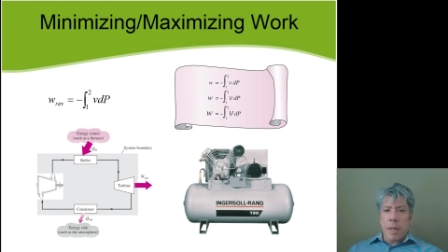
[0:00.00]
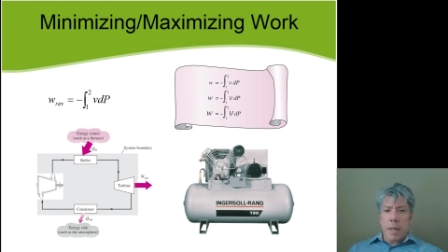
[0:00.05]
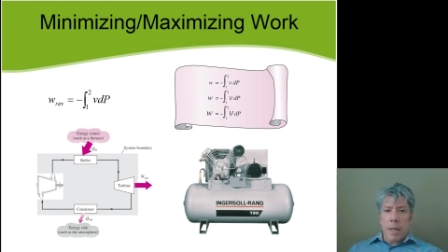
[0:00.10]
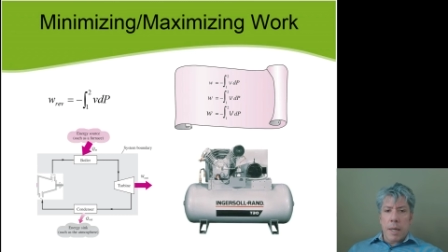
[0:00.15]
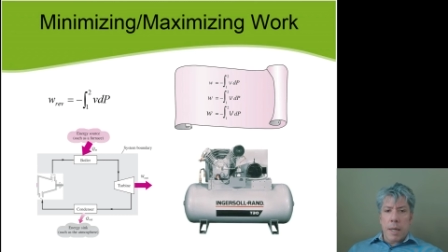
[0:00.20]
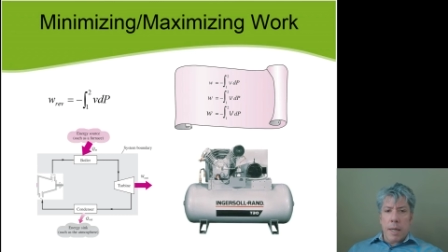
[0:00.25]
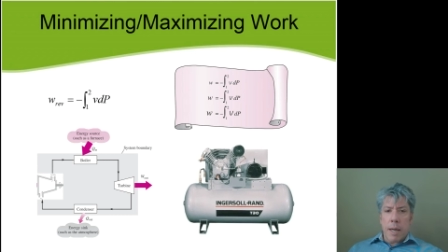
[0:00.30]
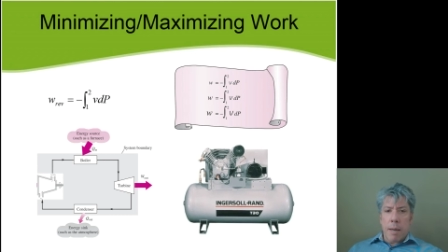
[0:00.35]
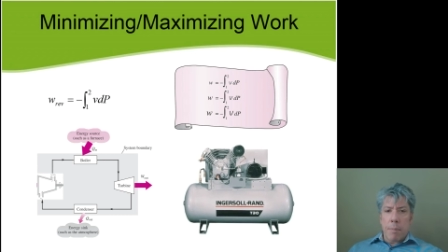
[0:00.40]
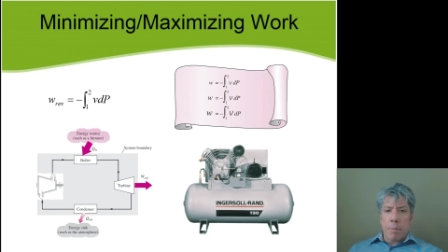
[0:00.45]

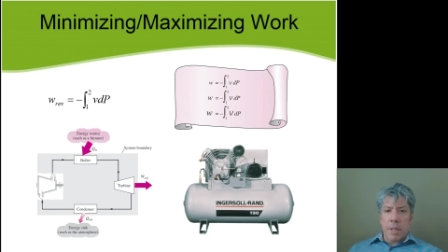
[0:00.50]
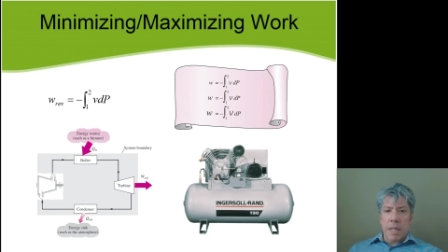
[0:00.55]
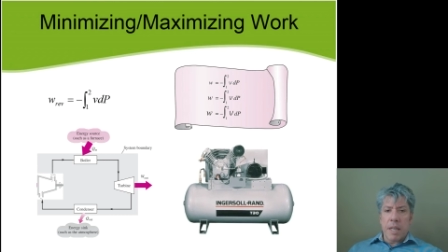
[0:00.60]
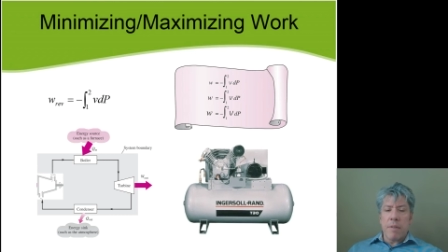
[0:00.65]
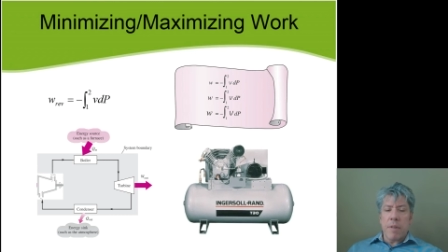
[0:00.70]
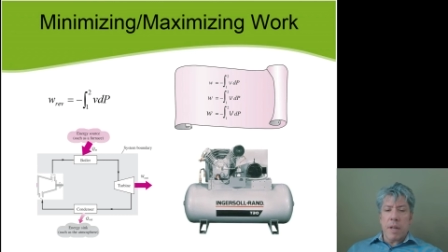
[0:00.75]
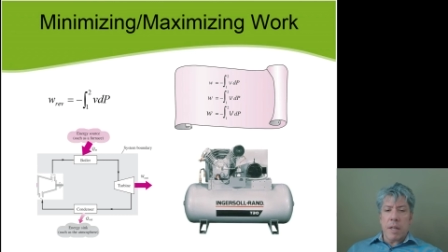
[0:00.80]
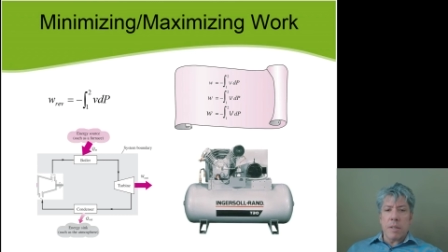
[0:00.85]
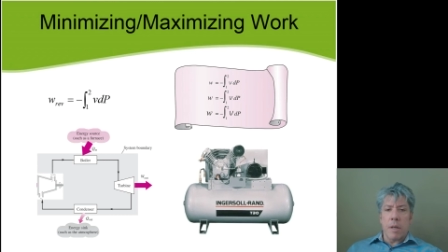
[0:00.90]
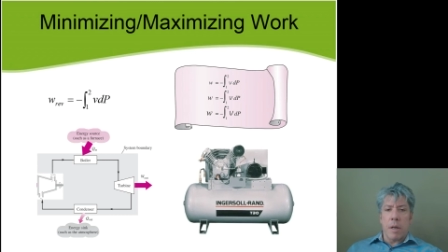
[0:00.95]
uh, I
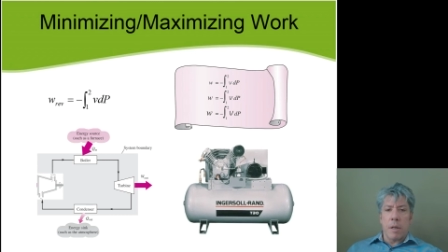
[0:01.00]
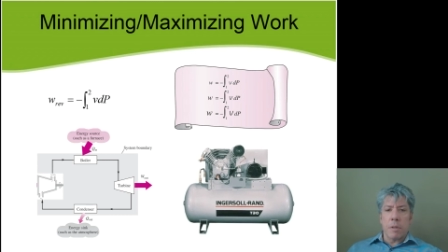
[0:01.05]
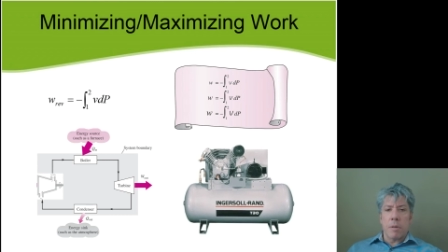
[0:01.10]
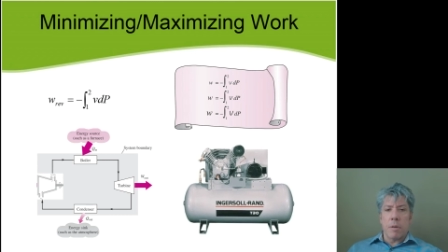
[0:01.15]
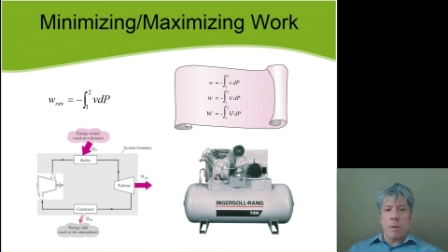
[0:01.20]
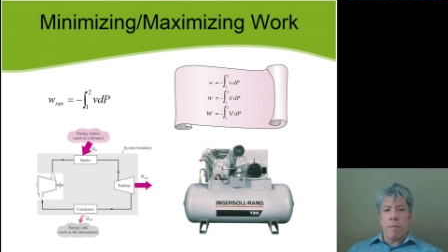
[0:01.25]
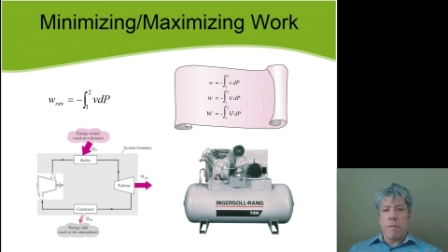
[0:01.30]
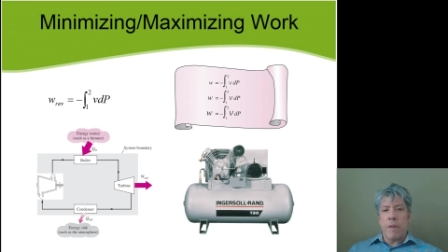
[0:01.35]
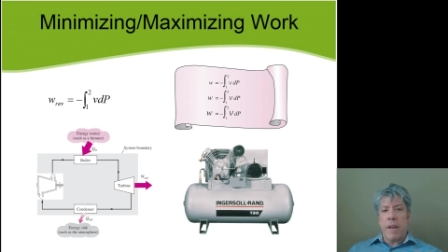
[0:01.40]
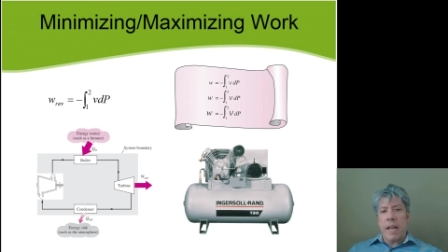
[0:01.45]
believe that's
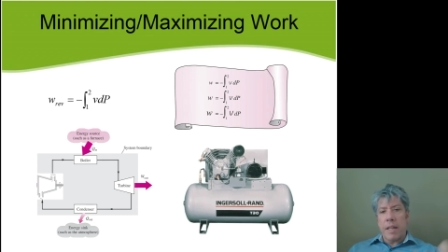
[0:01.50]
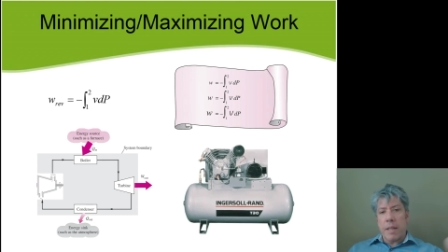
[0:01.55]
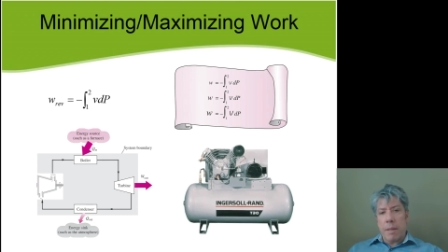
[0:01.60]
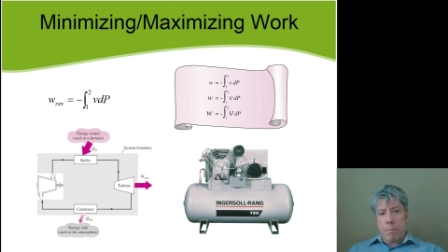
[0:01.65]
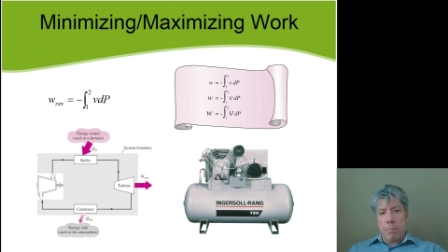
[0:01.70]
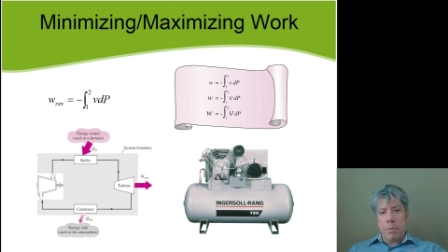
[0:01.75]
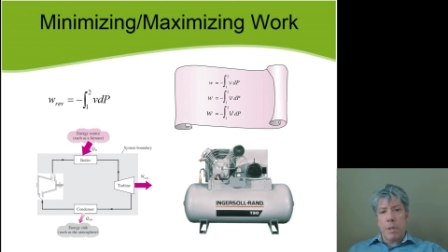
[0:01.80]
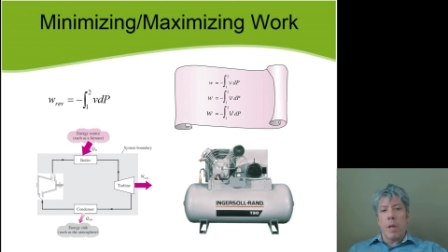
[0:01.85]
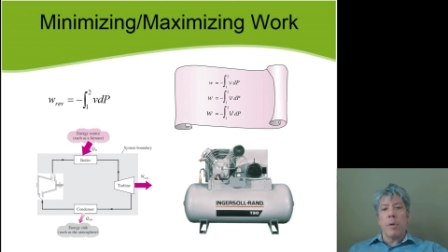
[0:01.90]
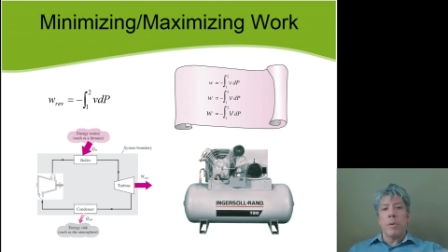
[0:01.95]
also a fan
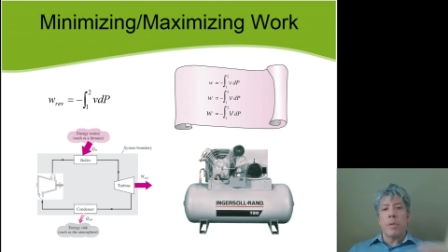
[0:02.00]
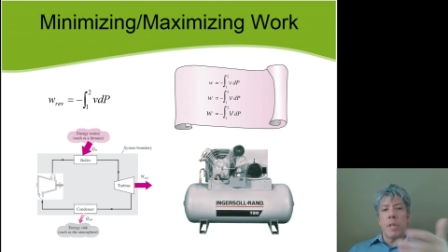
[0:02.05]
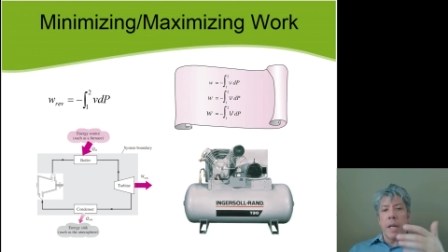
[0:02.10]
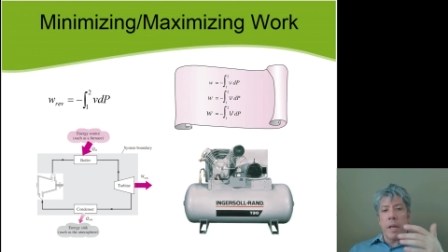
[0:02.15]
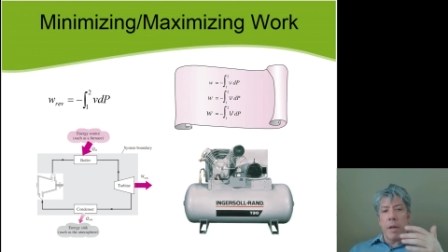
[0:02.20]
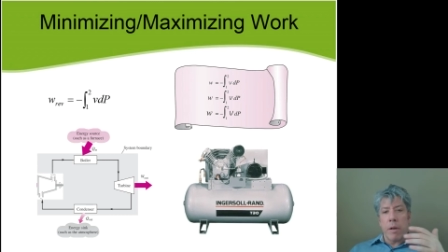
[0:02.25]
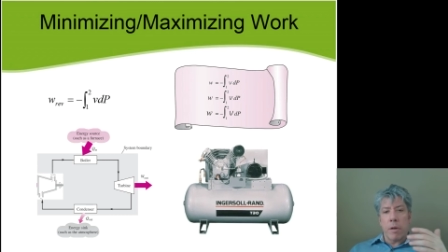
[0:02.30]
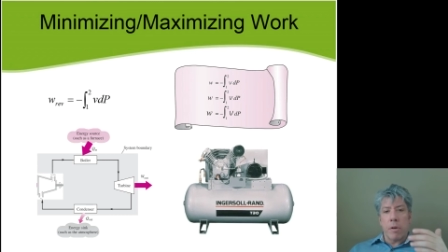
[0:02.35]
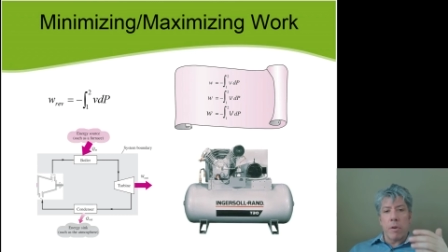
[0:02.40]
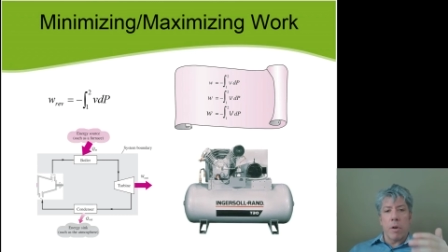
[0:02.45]
that blows
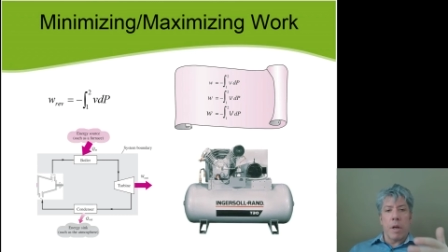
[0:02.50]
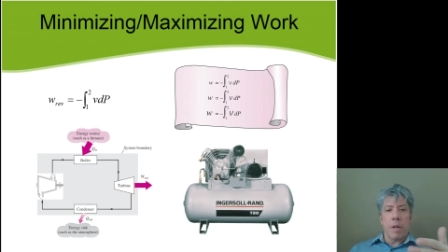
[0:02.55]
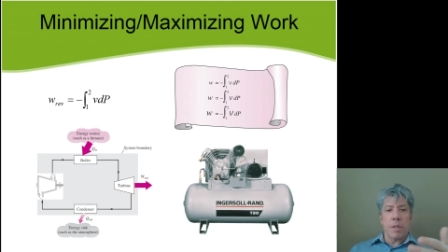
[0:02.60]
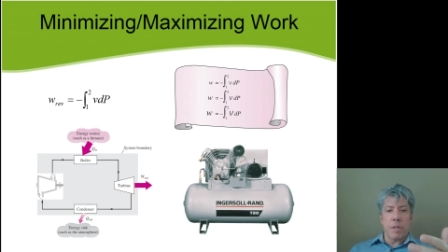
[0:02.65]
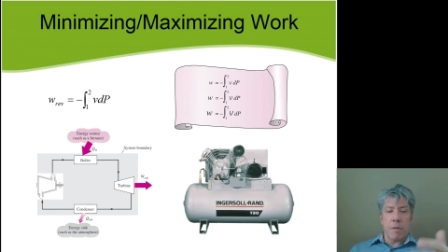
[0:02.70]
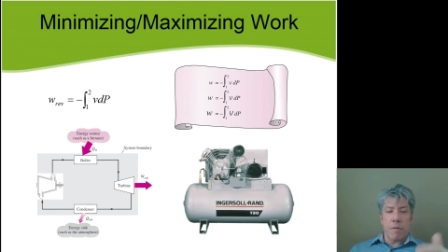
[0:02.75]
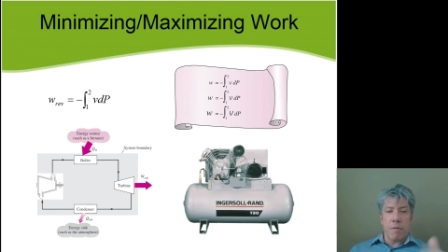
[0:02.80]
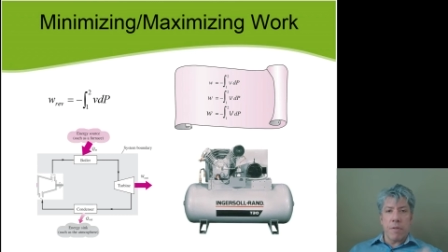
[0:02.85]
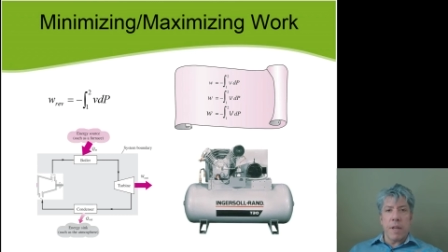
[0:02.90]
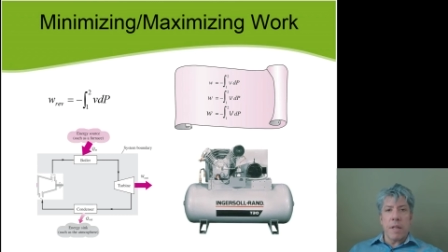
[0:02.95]
air
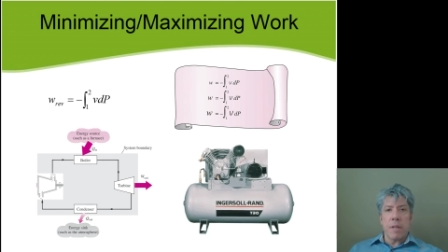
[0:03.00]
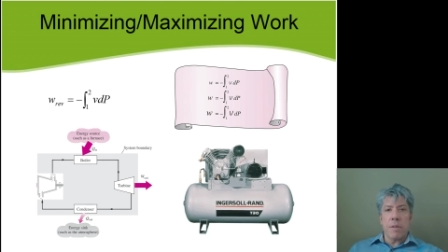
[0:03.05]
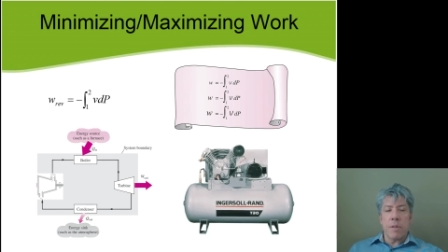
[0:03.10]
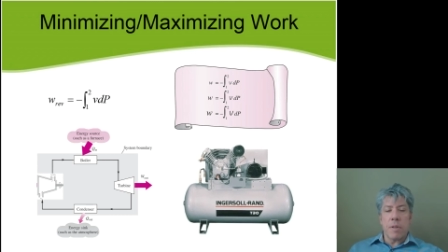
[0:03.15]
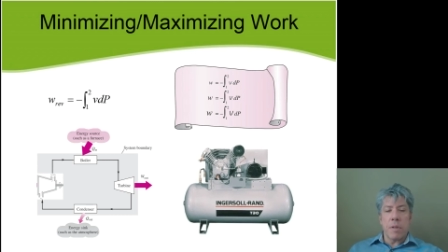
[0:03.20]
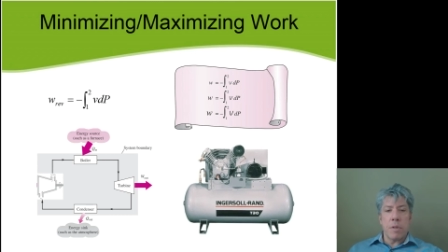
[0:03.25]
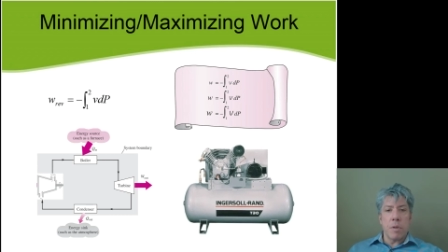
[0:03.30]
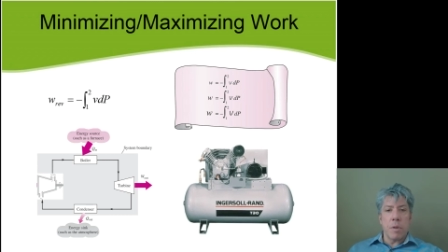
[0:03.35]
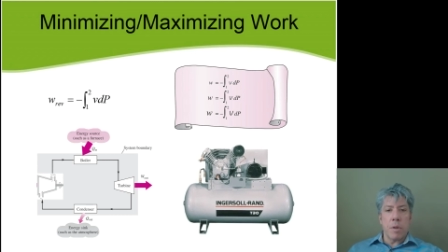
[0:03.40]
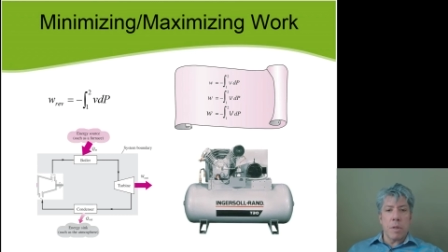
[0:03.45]
across the fins
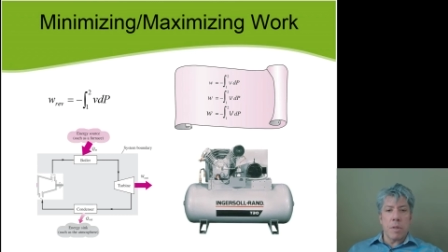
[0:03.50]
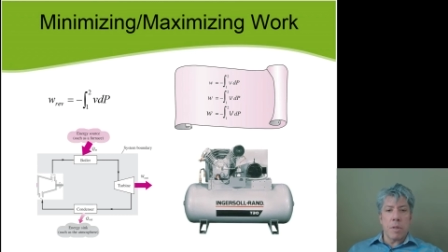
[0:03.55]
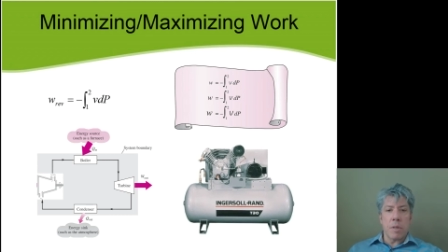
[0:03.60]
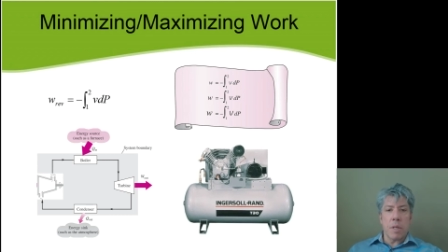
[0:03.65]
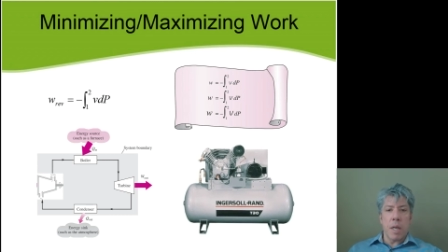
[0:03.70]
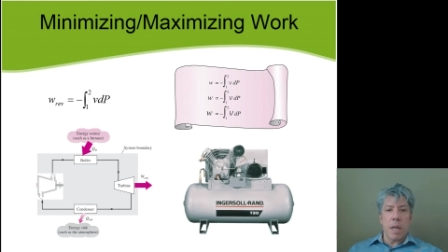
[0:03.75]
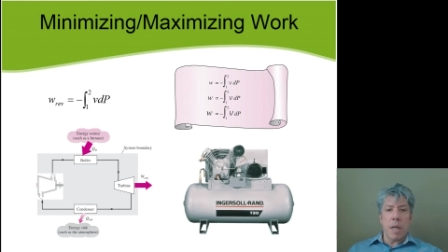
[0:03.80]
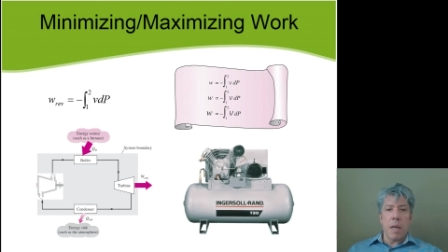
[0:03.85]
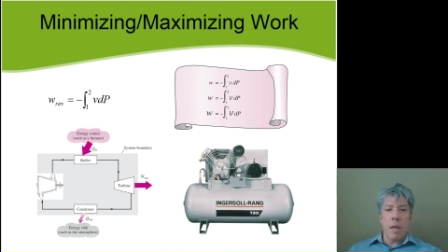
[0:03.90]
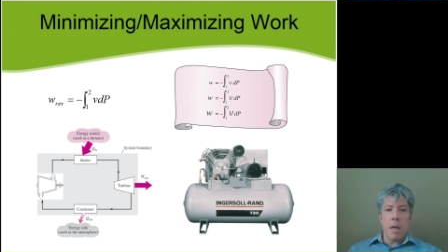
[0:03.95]
that you can
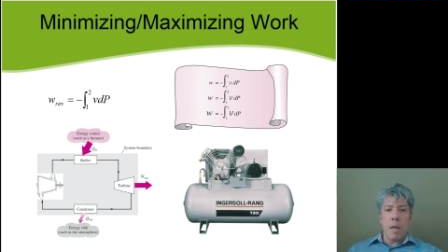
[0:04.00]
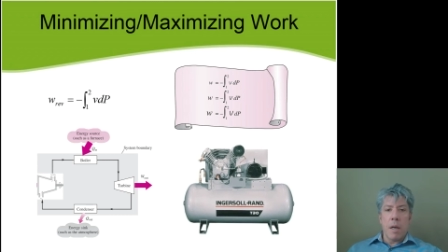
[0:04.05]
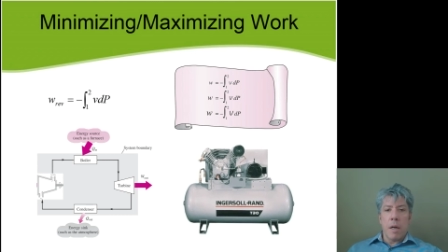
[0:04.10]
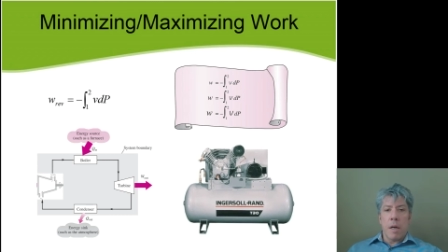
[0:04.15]
see